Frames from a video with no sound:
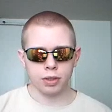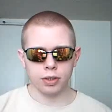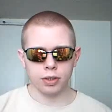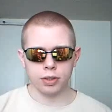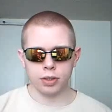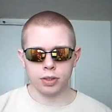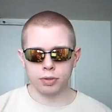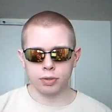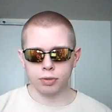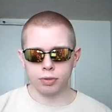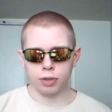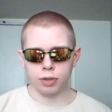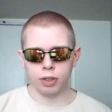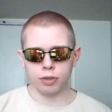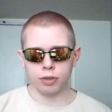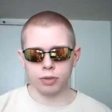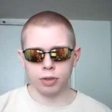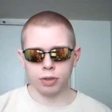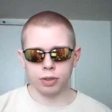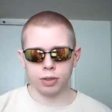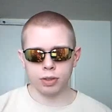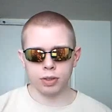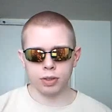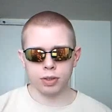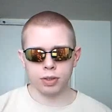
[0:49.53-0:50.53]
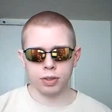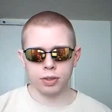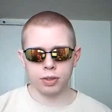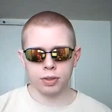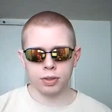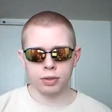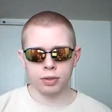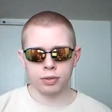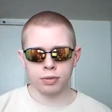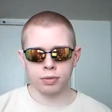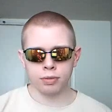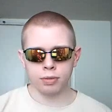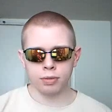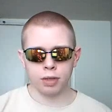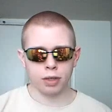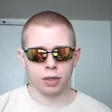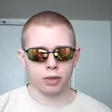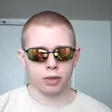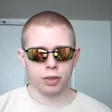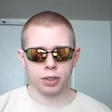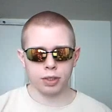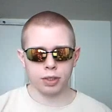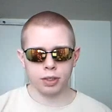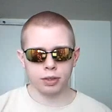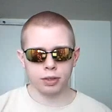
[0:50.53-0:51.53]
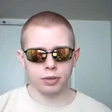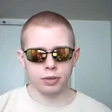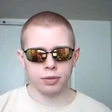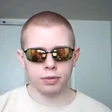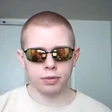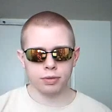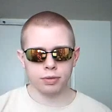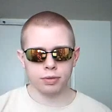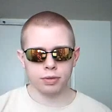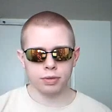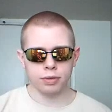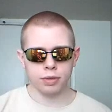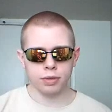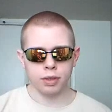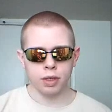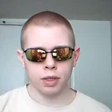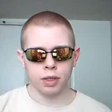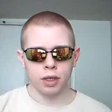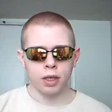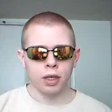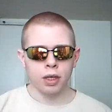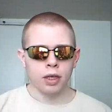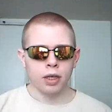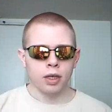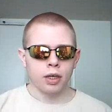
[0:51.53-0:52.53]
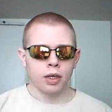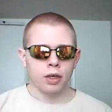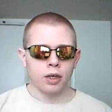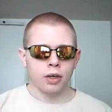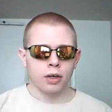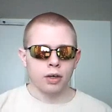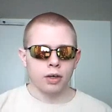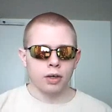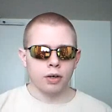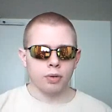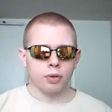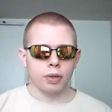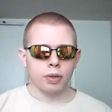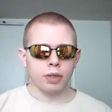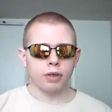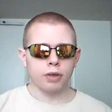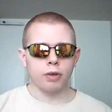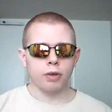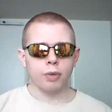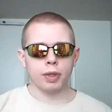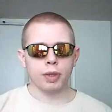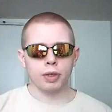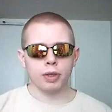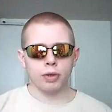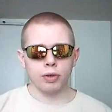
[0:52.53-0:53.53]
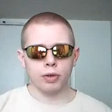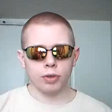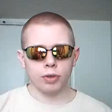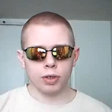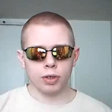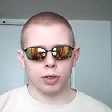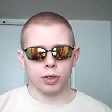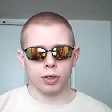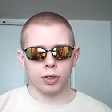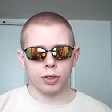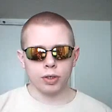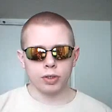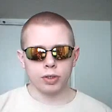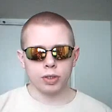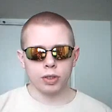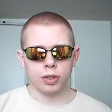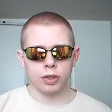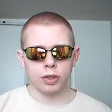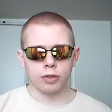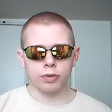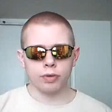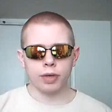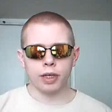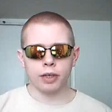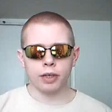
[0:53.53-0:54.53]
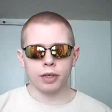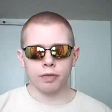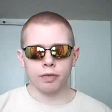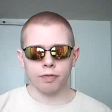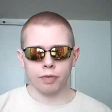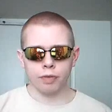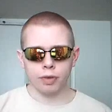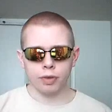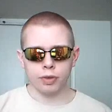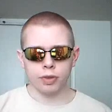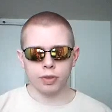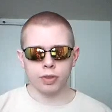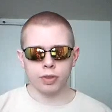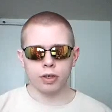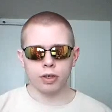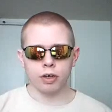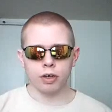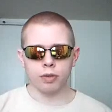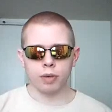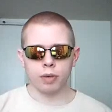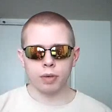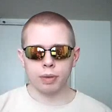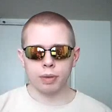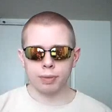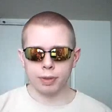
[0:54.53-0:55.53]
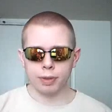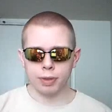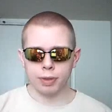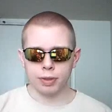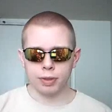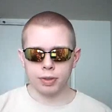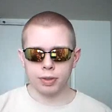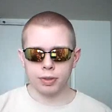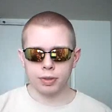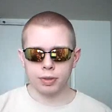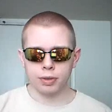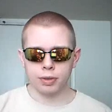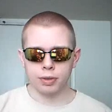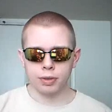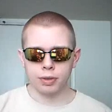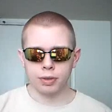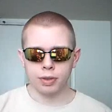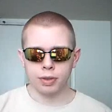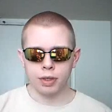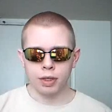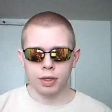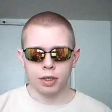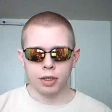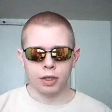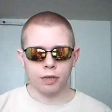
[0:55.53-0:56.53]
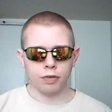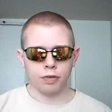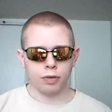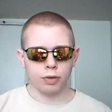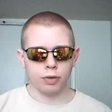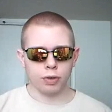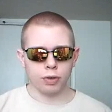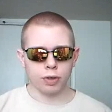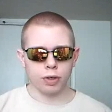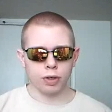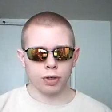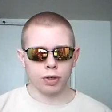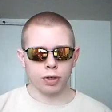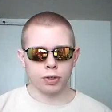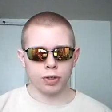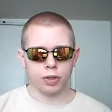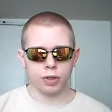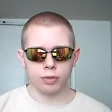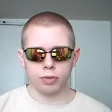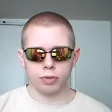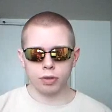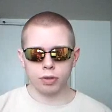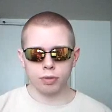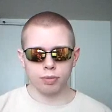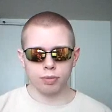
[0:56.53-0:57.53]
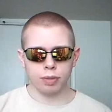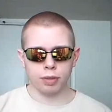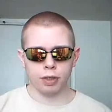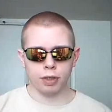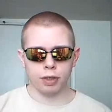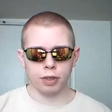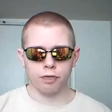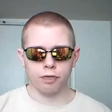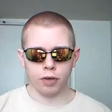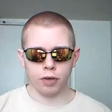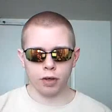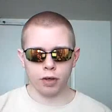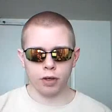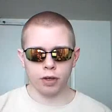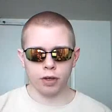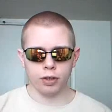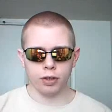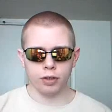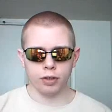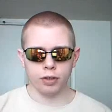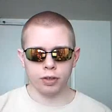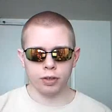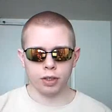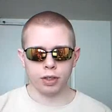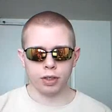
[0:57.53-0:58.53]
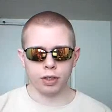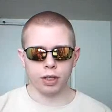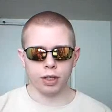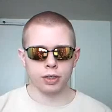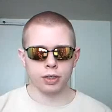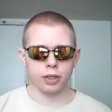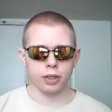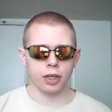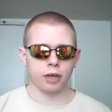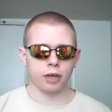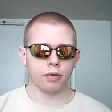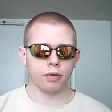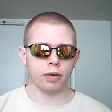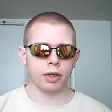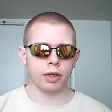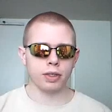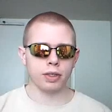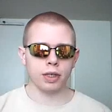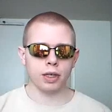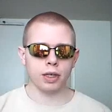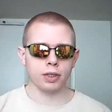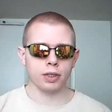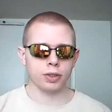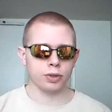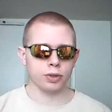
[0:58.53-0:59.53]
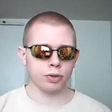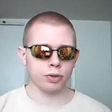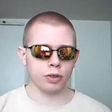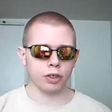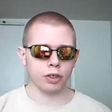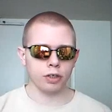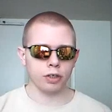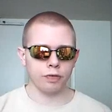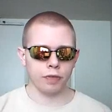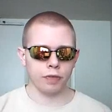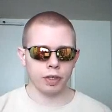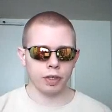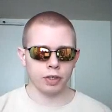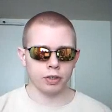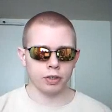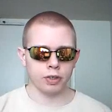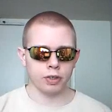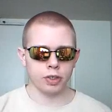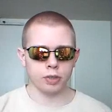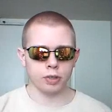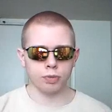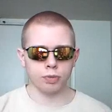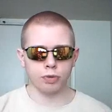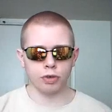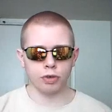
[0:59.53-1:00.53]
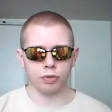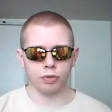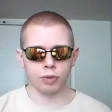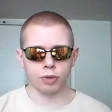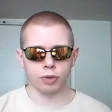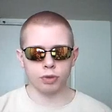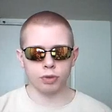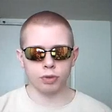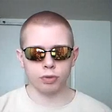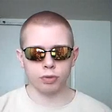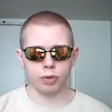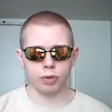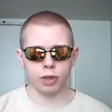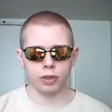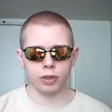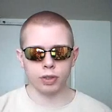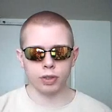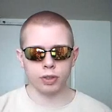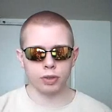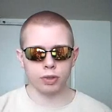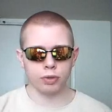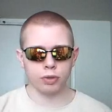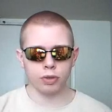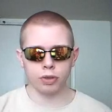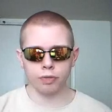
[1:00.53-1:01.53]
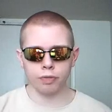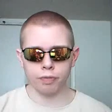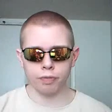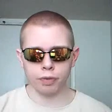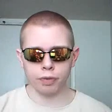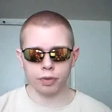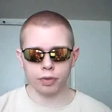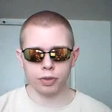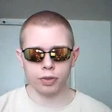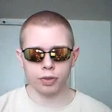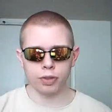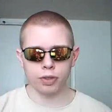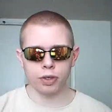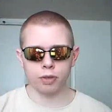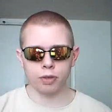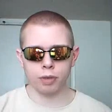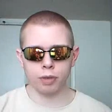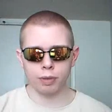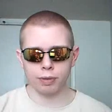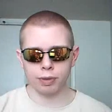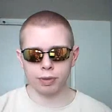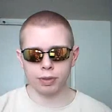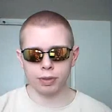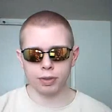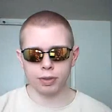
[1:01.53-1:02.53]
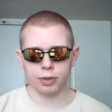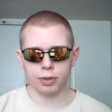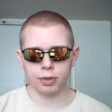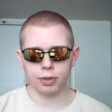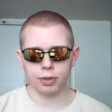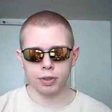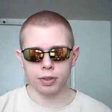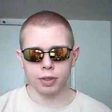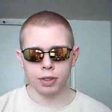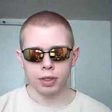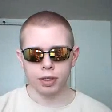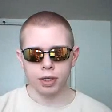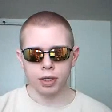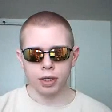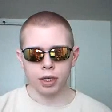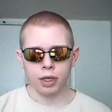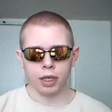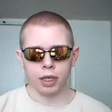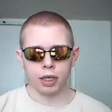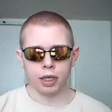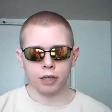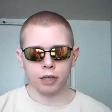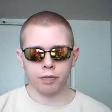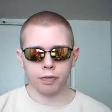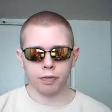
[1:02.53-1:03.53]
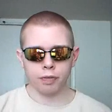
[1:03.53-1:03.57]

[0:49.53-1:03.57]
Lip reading: Does this rule out their existence? Hardly. We know about the Holocaust through a convergence of evidence. If the Holocaust is one big fraud, then that is likewise a historical event, the support of which requires its own convergence of evidence, a